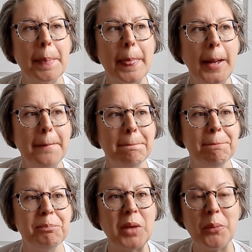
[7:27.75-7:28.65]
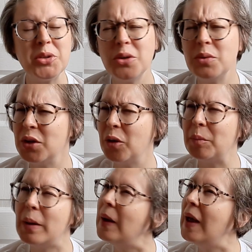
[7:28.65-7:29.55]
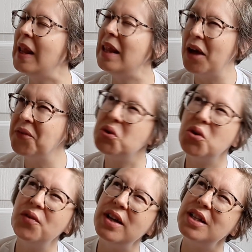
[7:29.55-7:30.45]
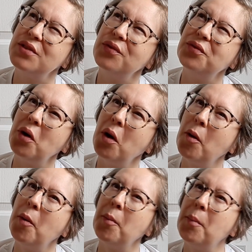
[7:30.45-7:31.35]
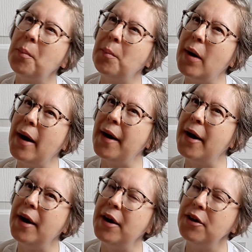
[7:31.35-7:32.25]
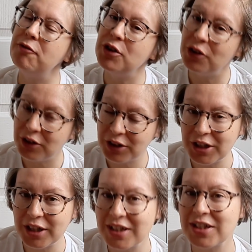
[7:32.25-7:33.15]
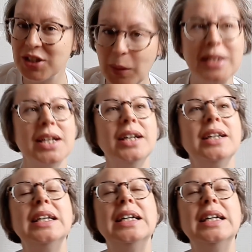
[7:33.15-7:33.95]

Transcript: I was using up leftovers from my ranunculus sweater,